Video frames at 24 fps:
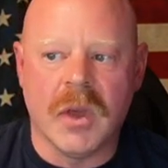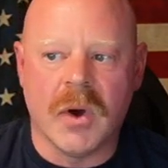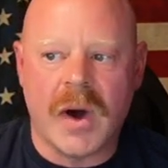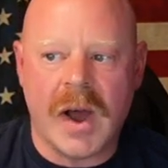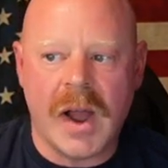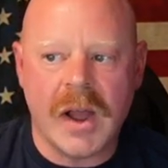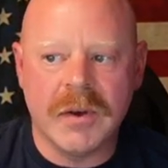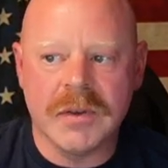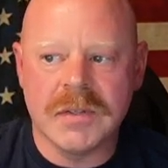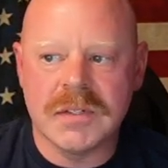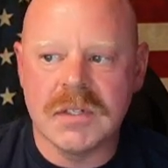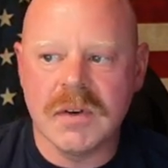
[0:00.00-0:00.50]
The
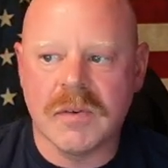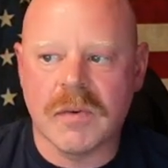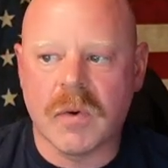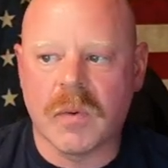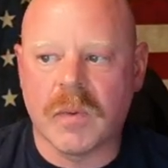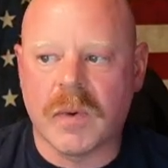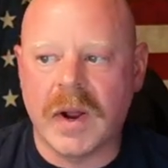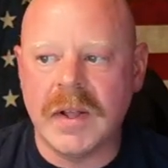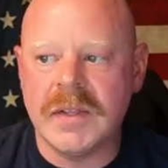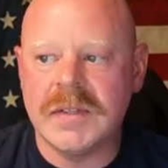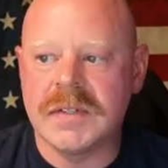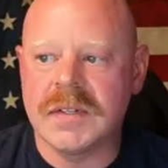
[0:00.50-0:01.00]
Ohio
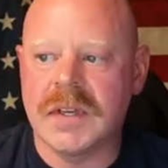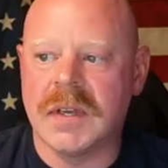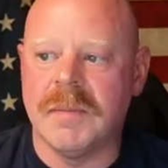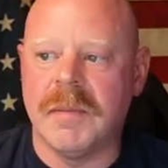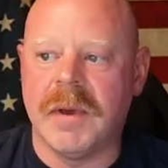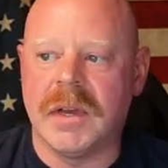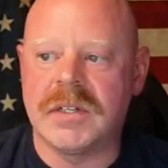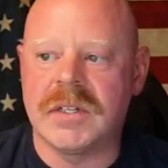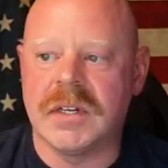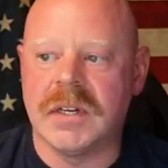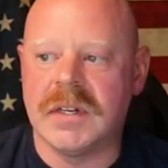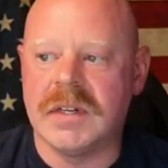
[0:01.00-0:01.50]
Civil Rights
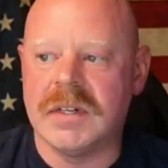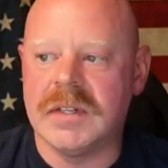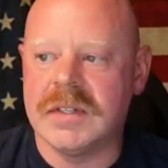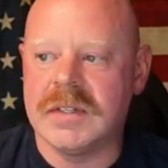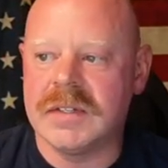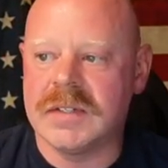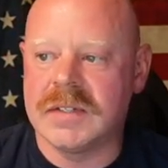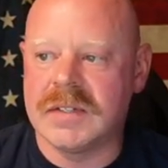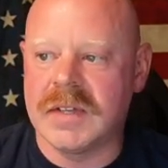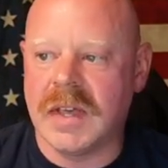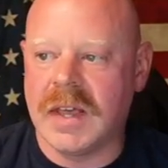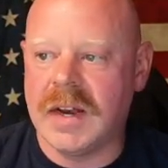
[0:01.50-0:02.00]

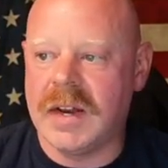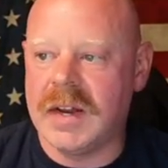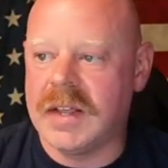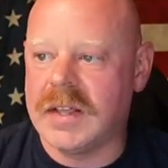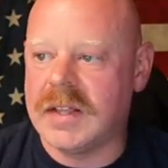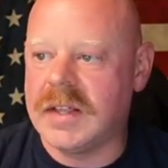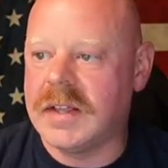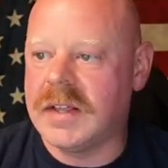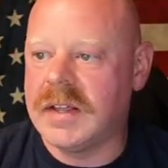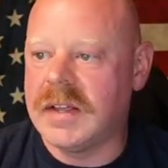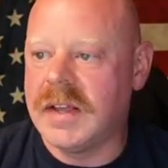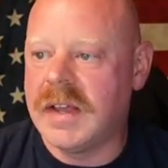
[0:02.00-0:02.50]
Commission
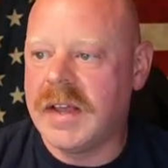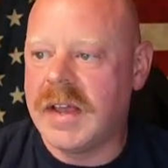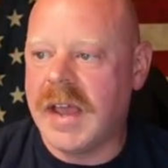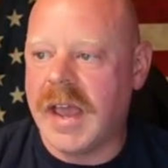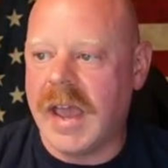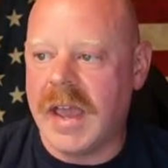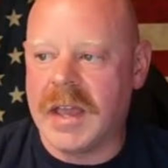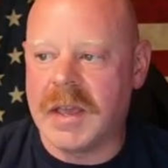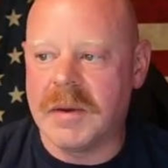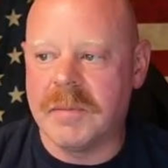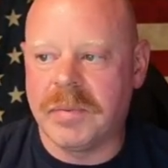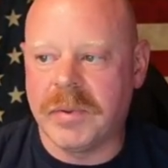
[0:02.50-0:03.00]
said
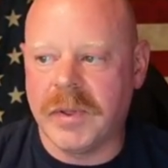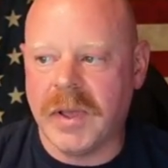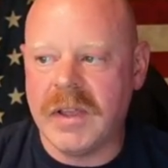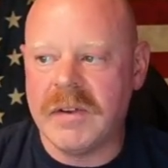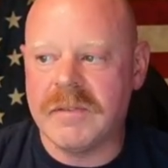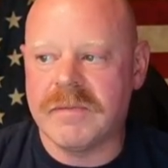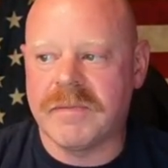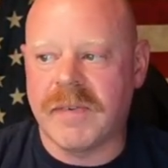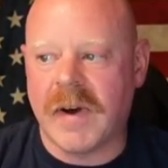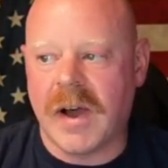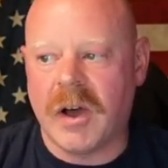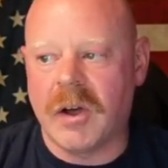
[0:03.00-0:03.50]
a
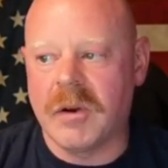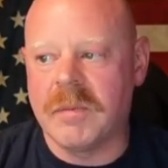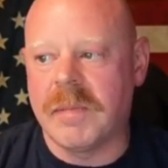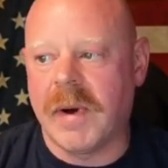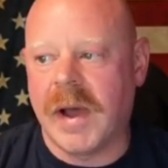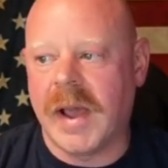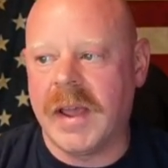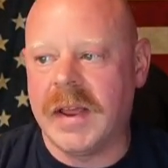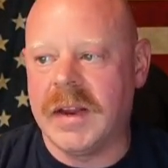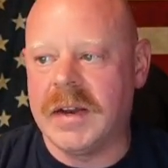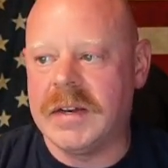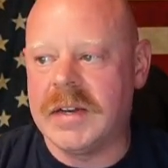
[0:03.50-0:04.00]
complaint filed
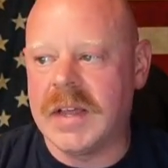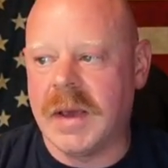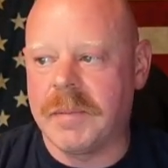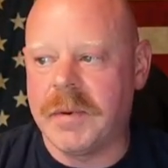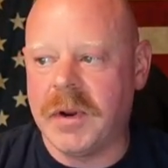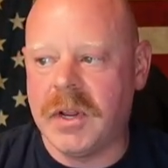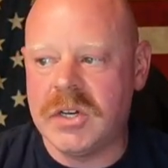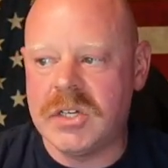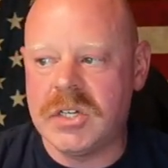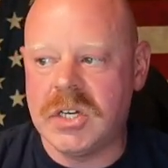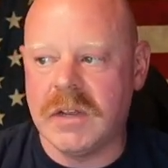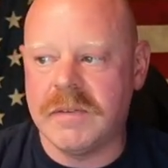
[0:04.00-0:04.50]
by
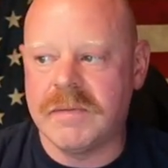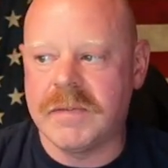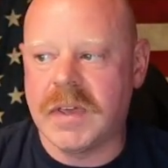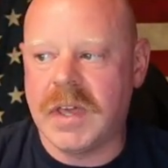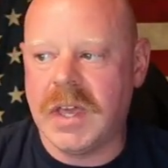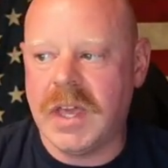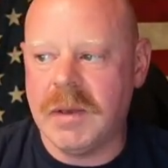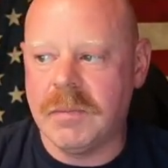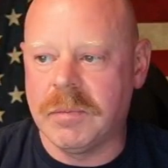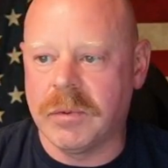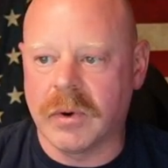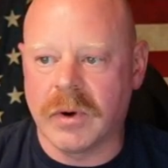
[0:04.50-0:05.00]
Deputy Chief
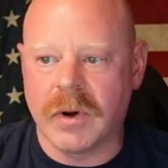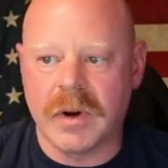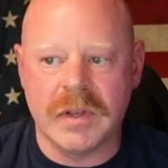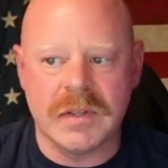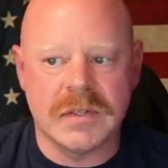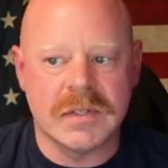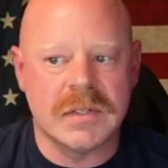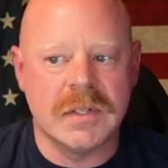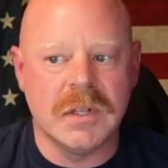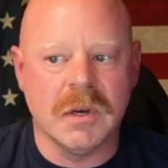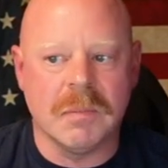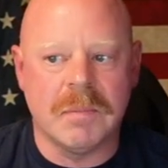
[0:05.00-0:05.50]
Keebler
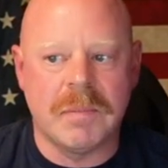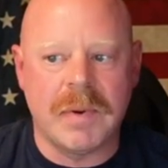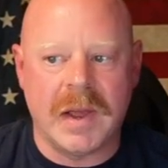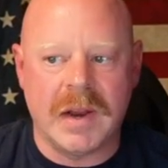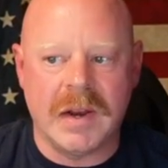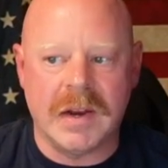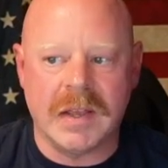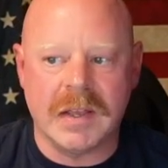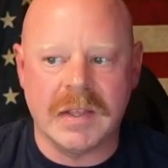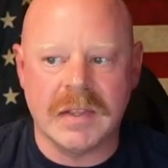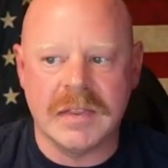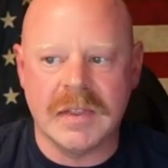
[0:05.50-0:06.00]
is still
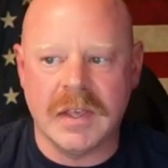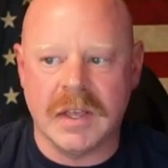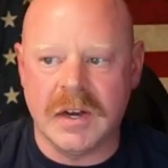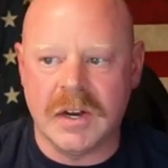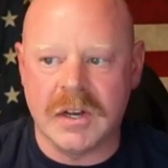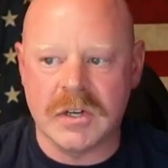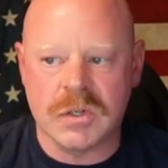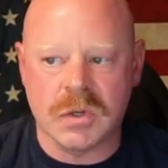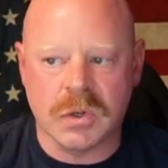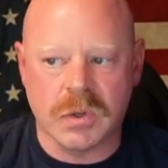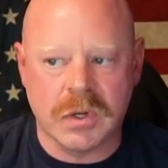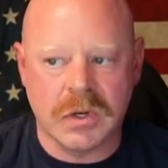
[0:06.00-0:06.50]
pending the
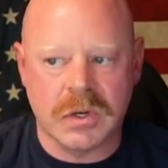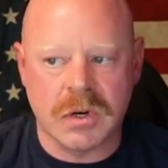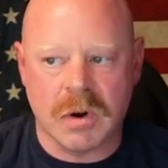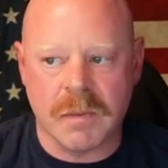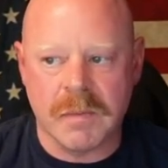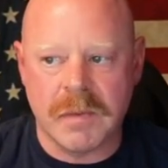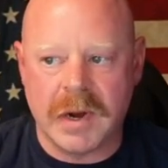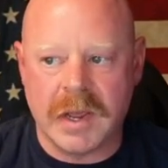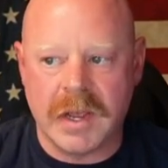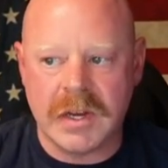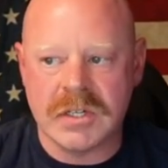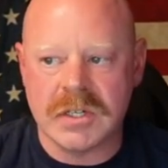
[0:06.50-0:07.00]
initial
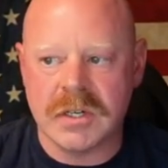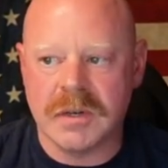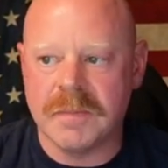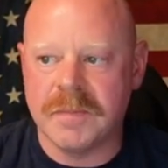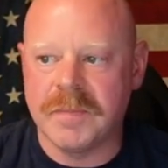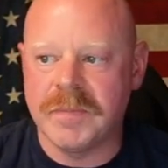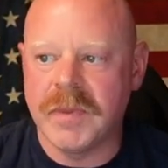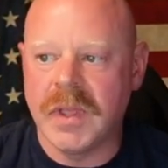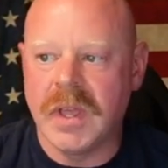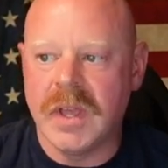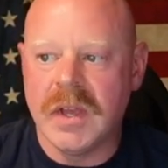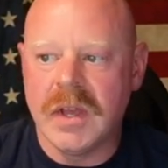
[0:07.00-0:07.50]
determination.